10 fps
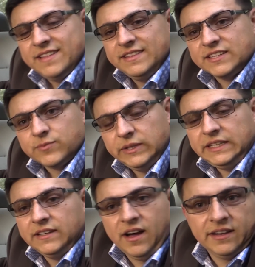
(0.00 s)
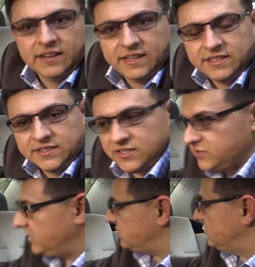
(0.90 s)
and that's really not an ideal
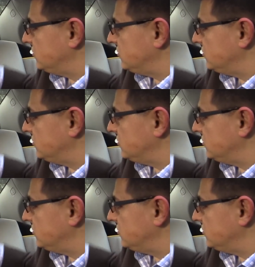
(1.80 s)
situation.